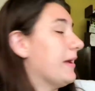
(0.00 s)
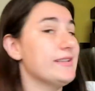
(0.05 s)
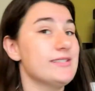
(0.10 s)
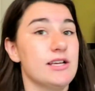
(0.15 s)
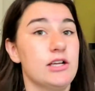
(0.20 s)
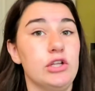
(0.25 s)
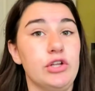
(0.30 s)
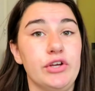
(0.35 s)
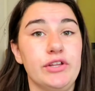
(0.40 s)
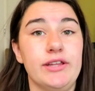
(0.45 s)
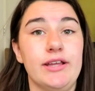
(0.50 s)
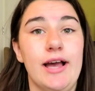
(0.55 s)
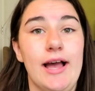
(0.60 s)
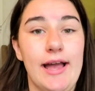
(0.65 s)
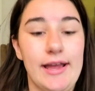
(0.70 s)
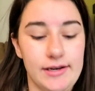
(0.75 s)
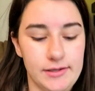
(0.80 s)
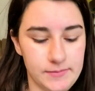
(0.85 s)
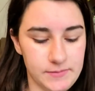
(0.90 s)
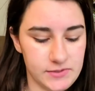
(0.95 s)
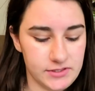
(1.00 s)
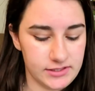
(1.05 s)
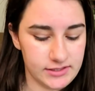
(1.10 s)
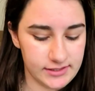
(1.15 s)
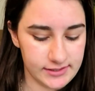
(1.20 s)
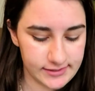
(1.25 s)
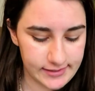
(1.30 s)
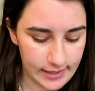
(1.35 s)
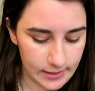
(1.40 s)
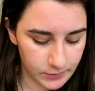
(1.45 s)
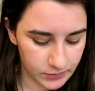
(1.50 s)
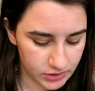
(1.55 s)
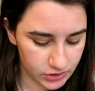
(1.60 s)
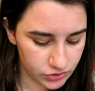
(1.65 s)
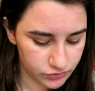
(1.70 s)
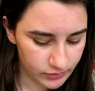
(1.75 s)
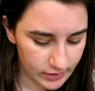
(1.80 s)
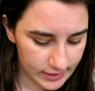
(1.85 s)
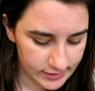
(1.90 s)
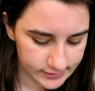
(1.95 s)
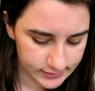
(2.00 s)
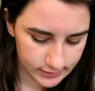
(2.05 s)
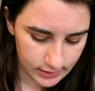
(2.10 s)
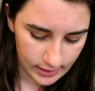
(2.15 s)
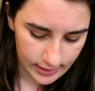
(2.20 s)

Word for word: back to clothing items, the same with the dress.